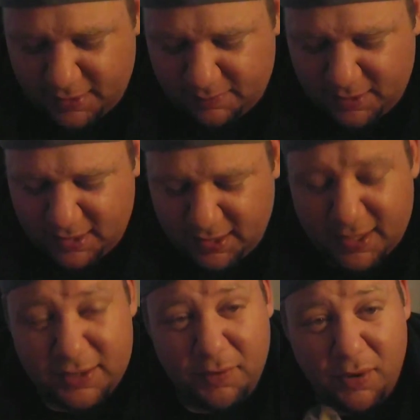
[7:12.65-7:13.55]
I'm getting
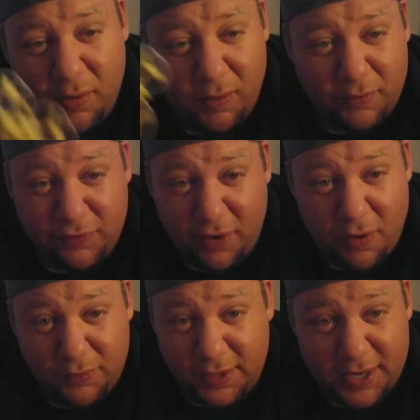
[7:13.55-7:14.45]
into a whole
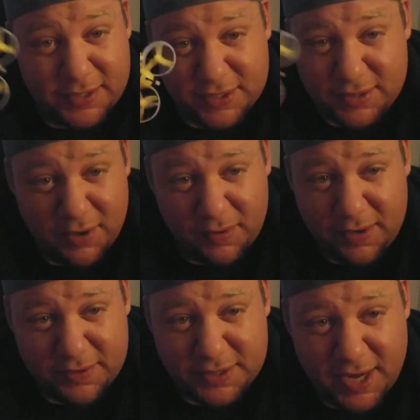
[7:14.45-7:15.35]
zone that I just don't
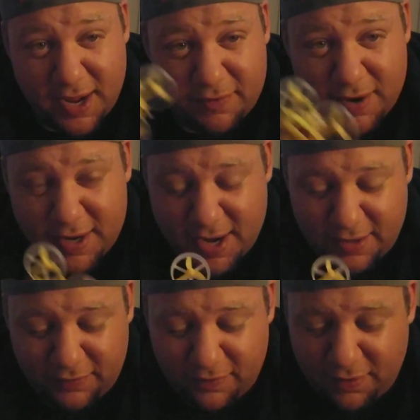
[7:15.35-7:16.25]
understand right
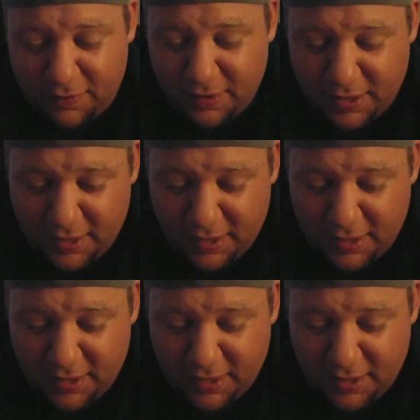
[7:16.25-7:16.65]
now, so